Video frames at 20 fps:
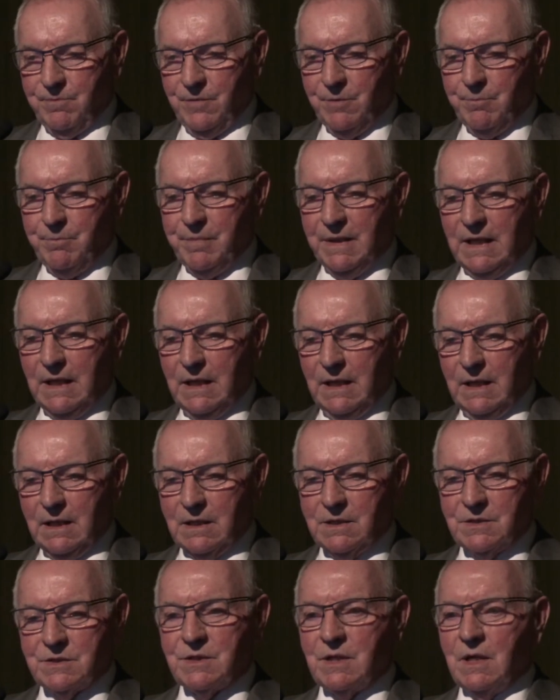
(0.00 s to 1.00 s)
the
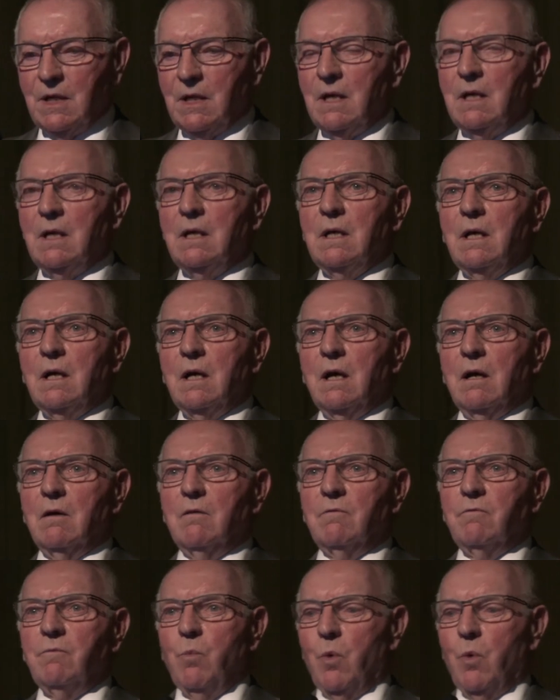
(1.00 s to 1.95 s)
beginnings of